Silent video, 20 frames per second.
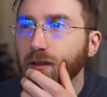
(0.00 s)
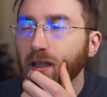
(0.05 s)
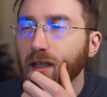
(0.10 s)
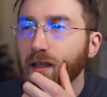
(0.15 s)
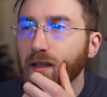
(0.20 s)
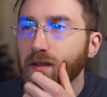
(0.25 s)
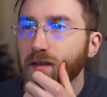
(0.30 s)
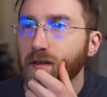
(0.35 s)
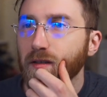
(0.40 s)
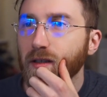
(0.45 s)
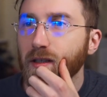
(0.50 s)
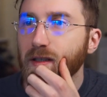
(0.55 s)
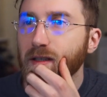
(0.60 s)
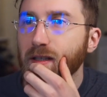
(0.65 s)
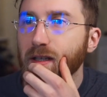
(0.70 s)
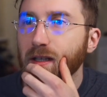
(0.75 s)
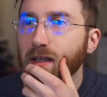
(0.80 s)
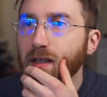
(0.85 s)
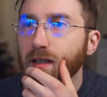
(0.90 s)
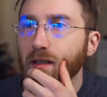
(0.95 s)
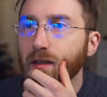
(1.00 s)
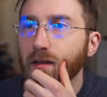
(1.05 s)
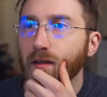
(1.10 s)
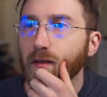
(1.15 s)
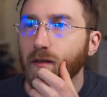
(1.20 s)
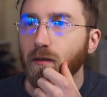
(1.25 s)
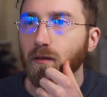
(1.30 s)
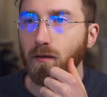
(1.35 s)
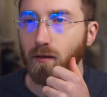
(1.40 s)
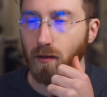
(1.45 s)
Yeah, so let's
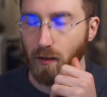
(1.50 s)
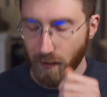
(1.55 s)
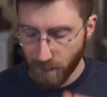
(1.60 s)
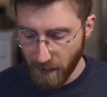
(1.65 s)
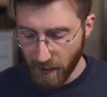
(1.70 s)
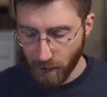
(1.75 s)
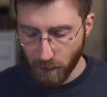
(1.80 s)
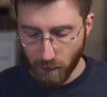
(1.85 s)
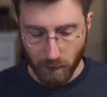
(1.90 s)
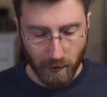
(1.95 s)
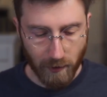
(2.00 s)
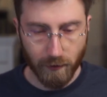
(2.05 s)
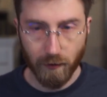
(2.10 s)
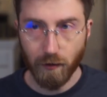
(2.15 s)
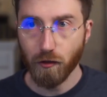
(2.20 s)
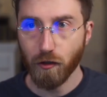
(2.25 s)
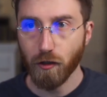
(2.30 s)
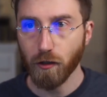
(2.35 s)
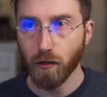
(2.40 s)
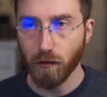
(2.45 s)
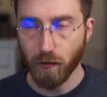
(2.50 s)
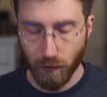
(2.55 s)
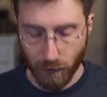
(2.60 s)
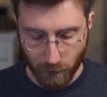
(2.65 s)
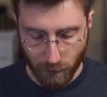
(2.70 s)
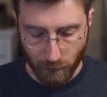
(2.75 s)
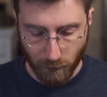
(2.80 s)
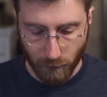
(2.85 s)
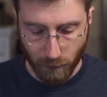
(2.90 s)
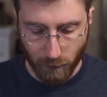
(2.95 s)
make a note on the church.